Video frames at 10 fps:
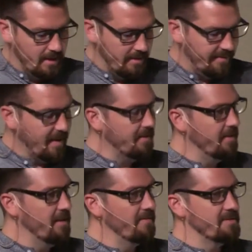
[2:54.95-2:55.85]

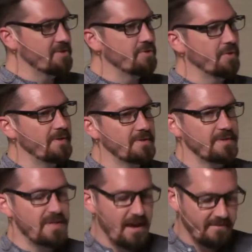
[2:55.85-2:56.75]
Secondly, love is a choice.
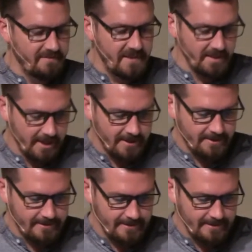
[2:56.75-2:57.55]
It's not a feeling.